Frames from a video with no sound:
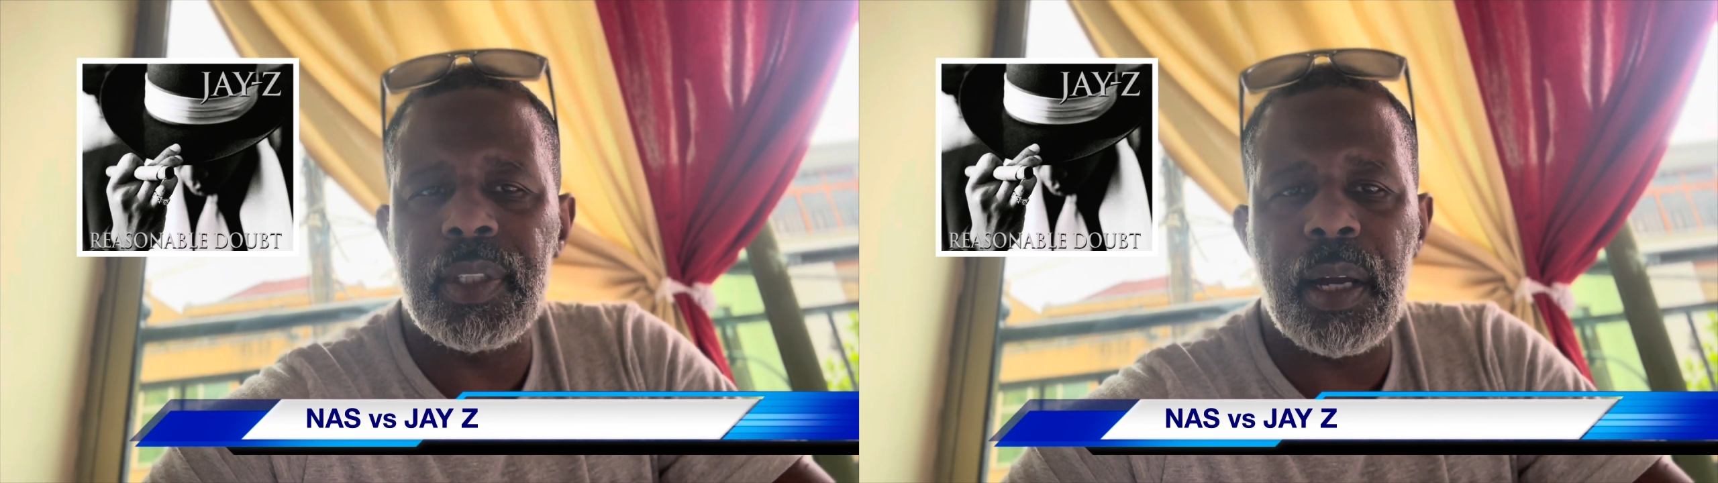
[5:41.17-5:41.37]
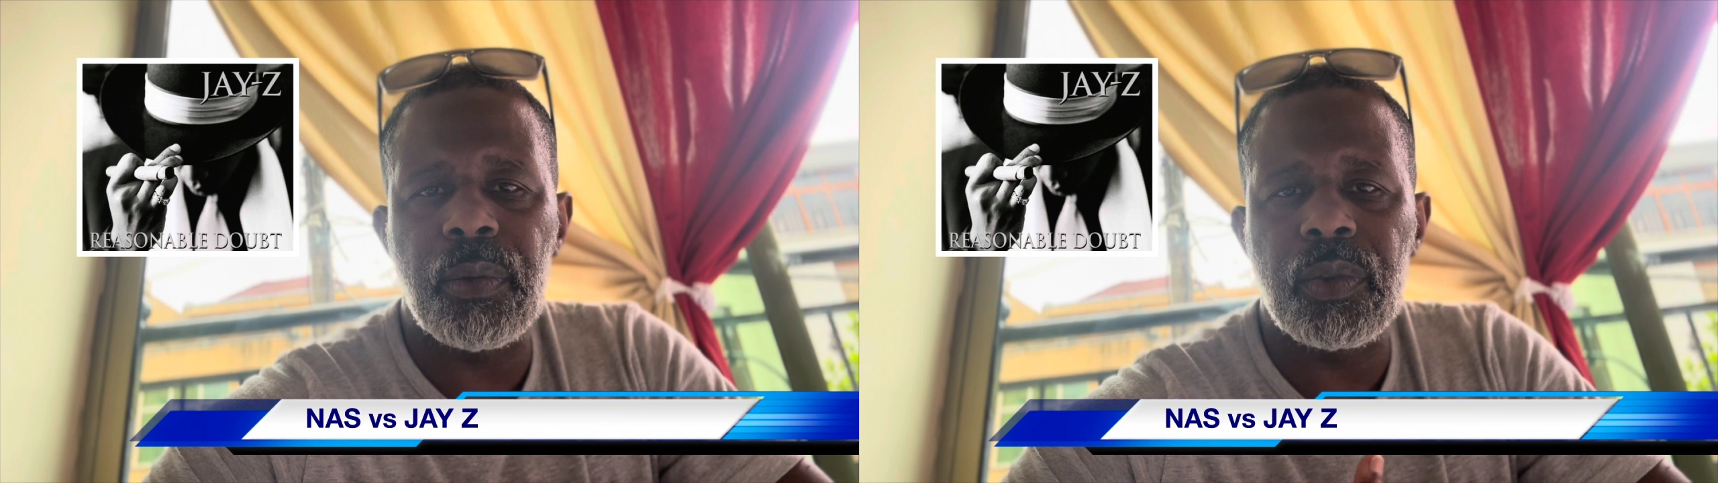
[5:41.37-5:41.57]

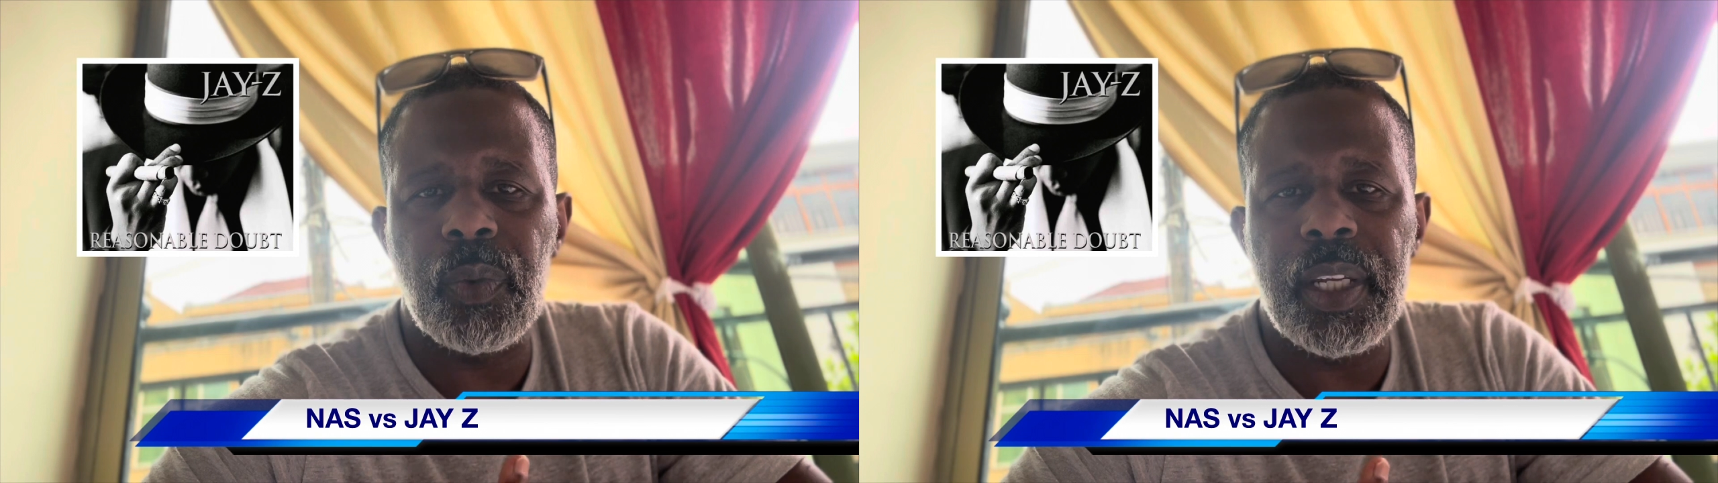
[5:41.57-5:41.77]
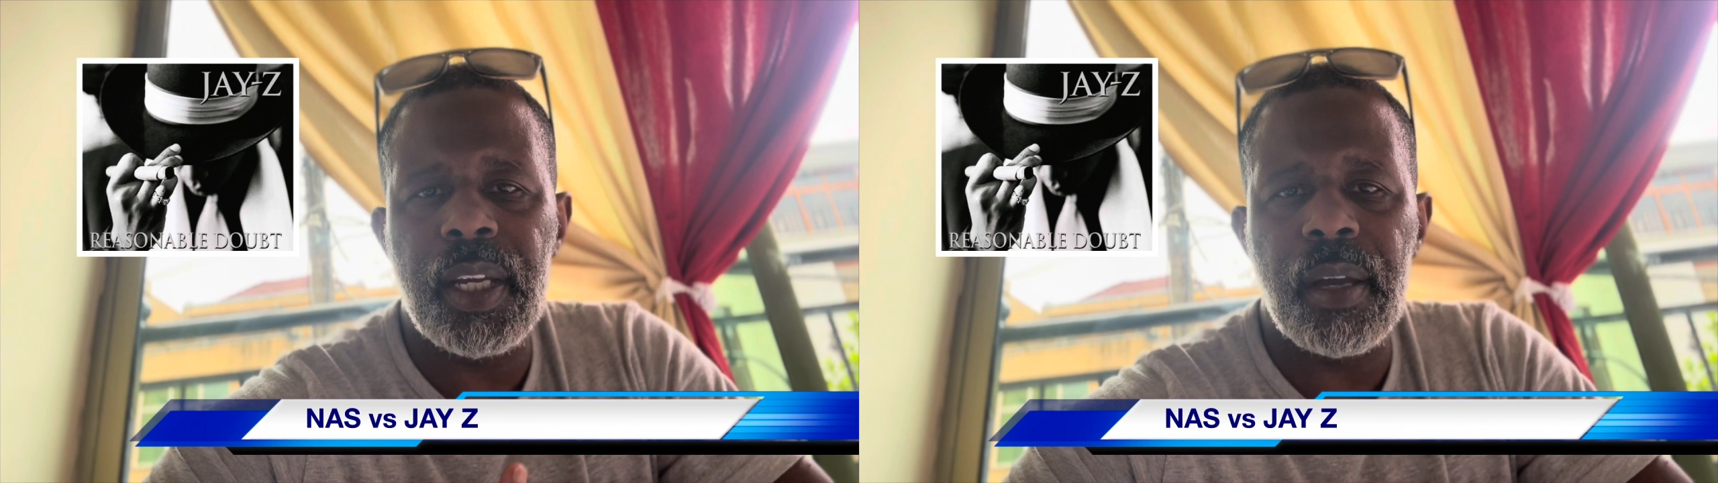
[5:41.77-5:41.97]
that was
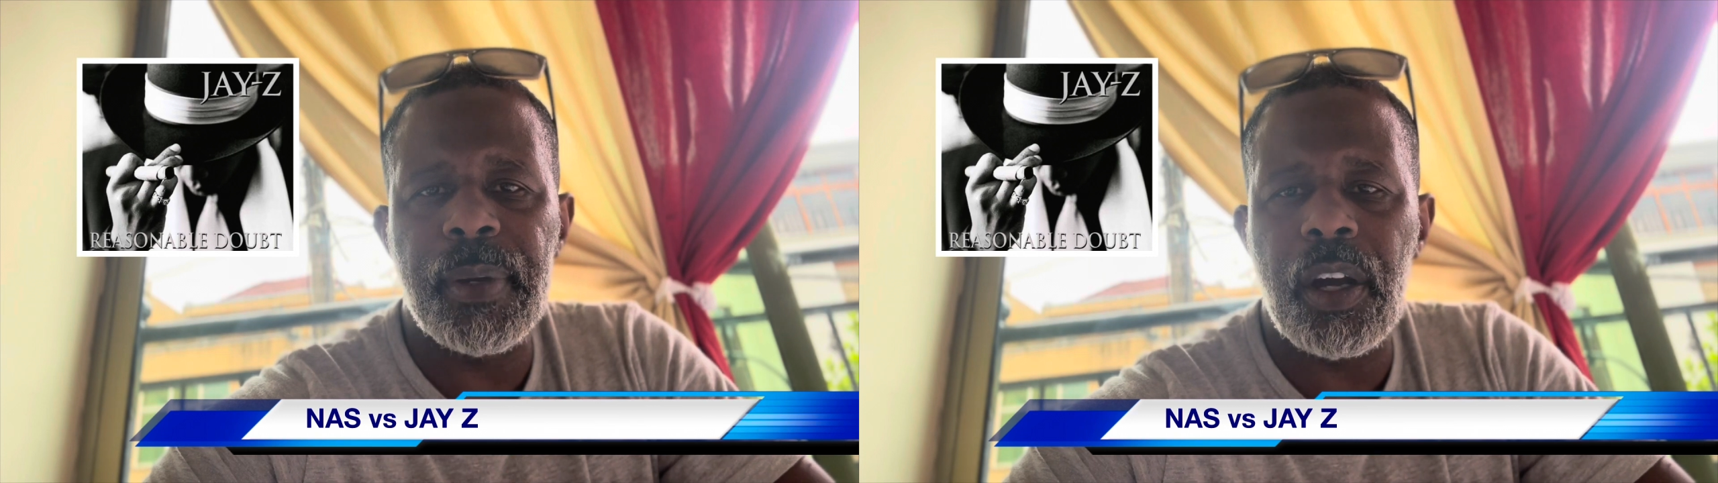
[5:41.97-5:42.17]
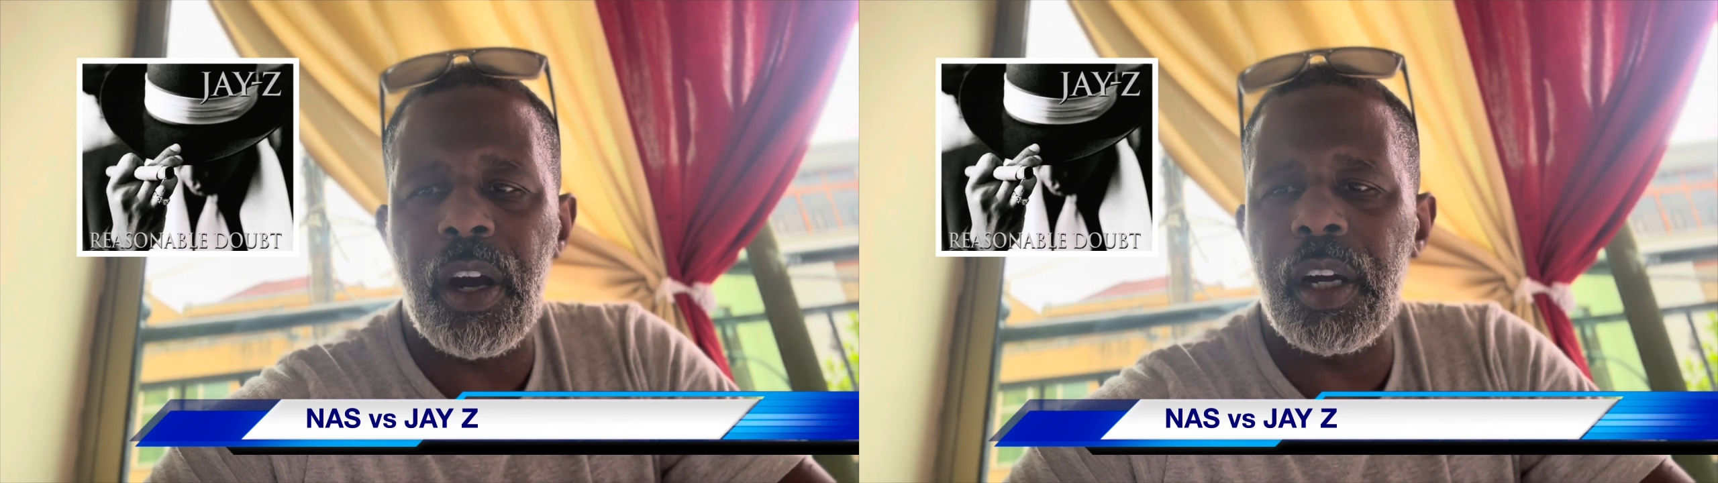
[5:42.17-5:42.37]
with him
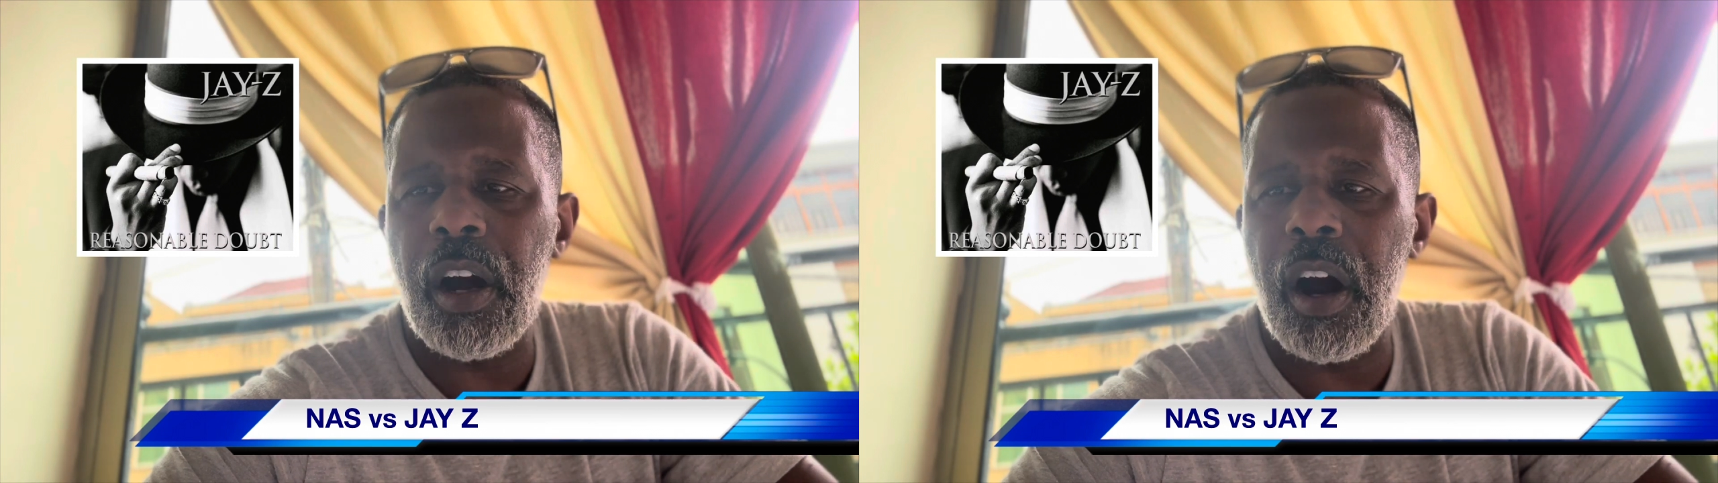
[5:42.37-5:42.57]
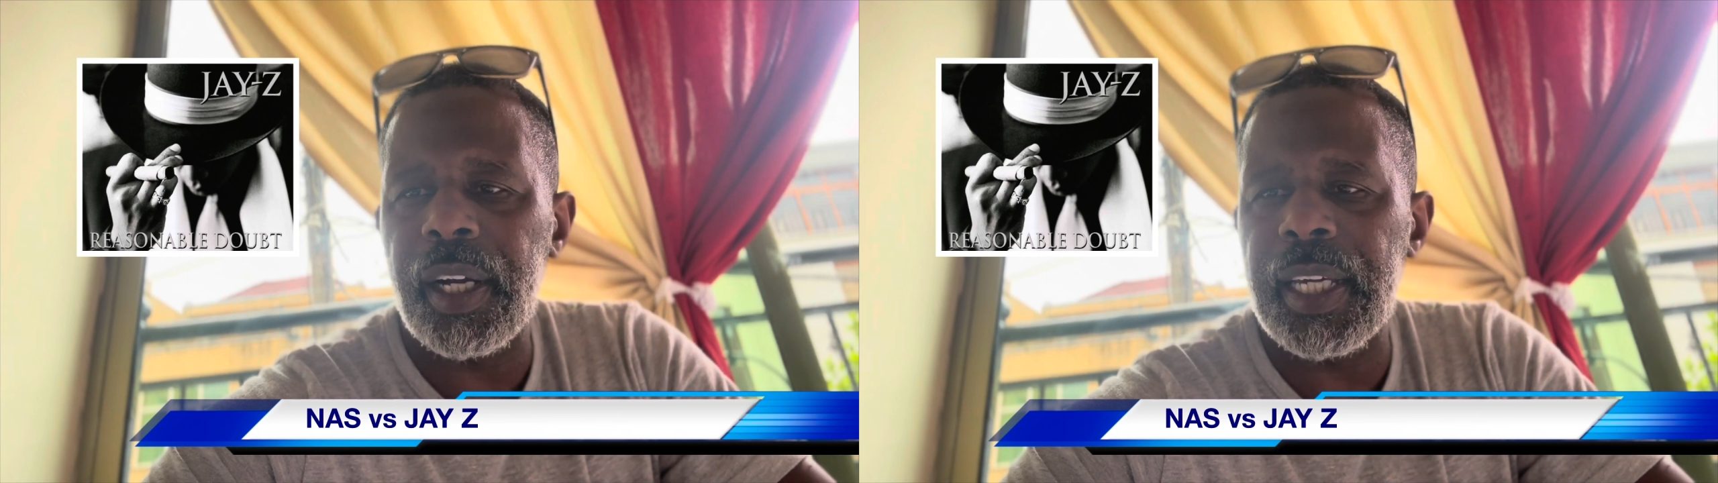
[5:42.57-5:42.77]
and R.